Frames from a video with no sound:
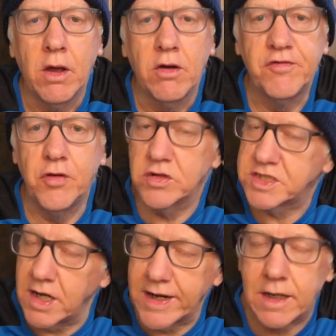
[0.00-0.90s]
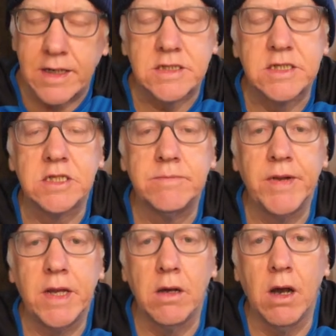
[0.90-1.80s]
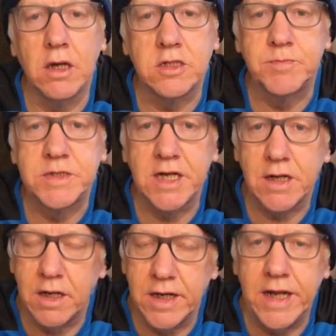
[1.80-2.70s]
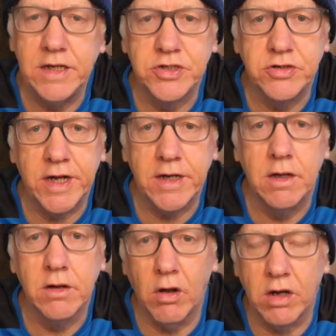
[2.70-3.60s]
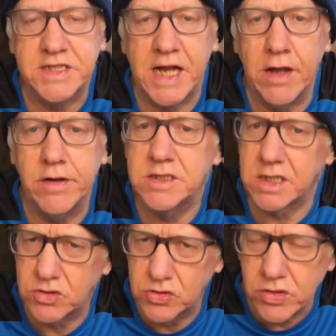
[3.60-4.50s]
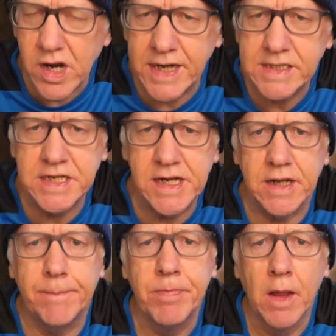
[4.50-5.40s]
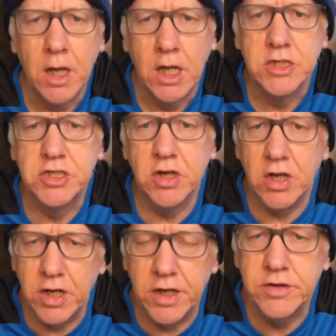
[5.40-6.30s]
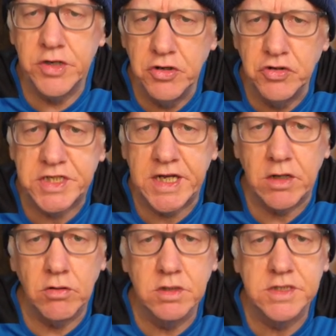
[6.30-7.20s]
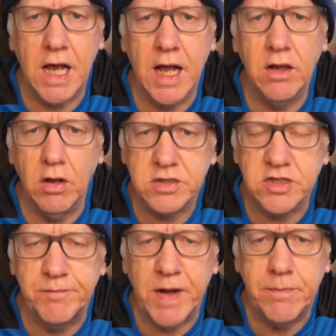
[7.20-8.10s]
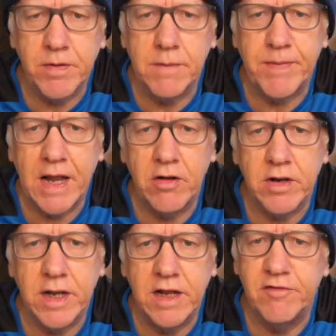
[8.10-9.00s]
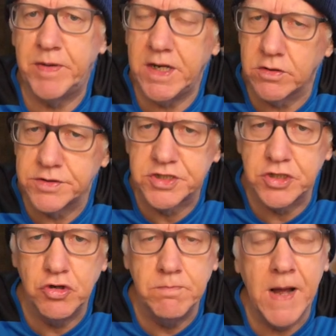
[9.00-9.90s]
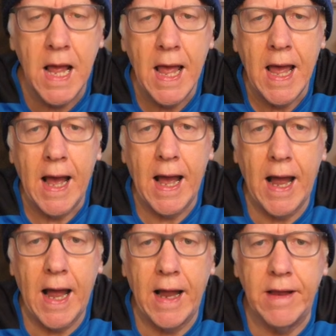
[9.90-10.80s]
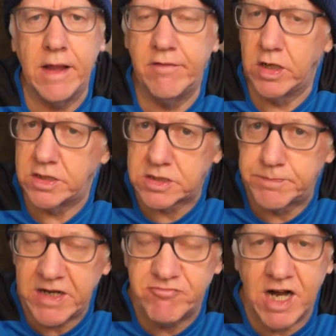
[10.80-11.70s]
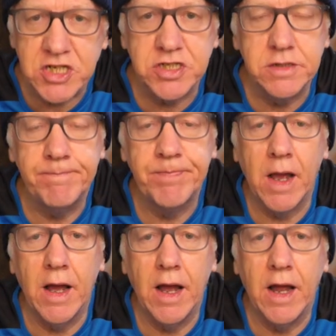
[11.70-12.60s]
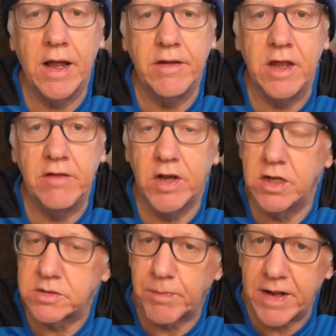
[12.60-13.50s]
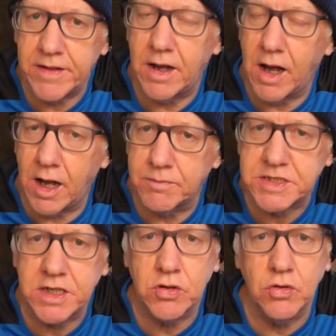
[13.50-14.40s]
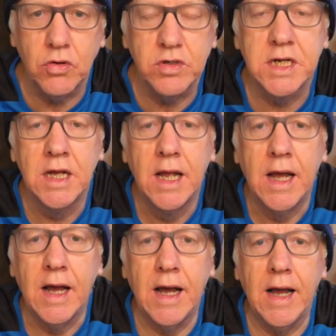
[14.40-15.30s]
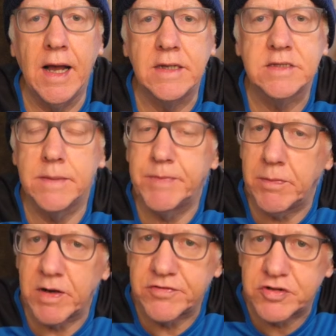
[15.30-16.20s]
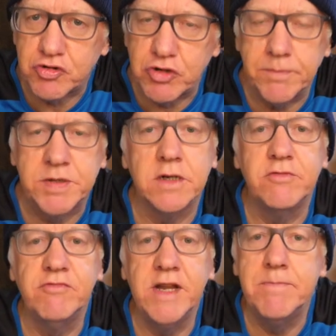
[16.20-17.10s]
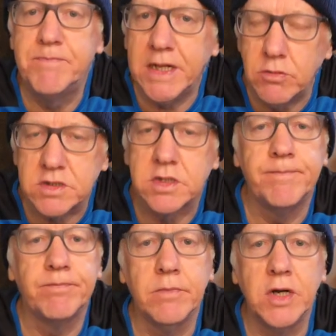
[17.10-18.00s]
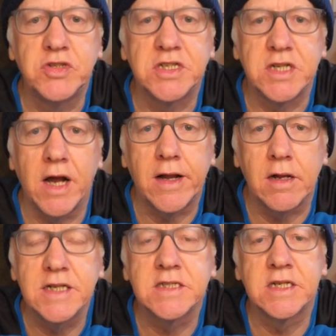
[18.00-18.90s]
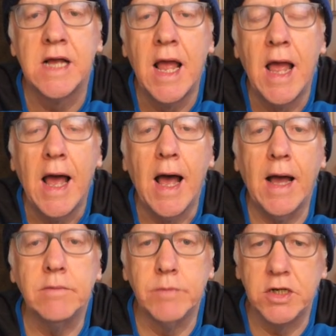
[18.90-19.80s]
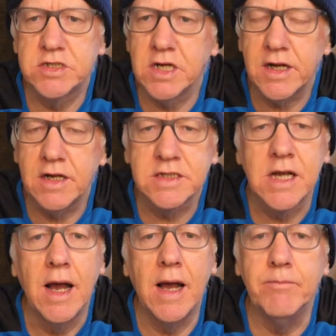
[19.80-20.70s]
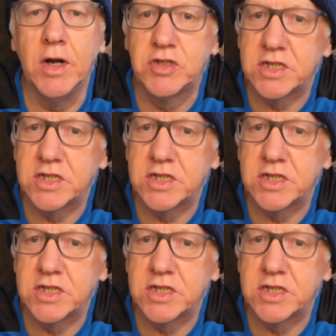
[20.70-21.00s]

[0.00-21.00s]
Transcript: for cyclists, because particularly during lockdown, it's a good idea to learn new skills. Lots of people apparently have been on Zoom. They've learnt to speak Russian. They've learnt to play the harpsichord. Some people have stripped and rebuilt motorcycles. And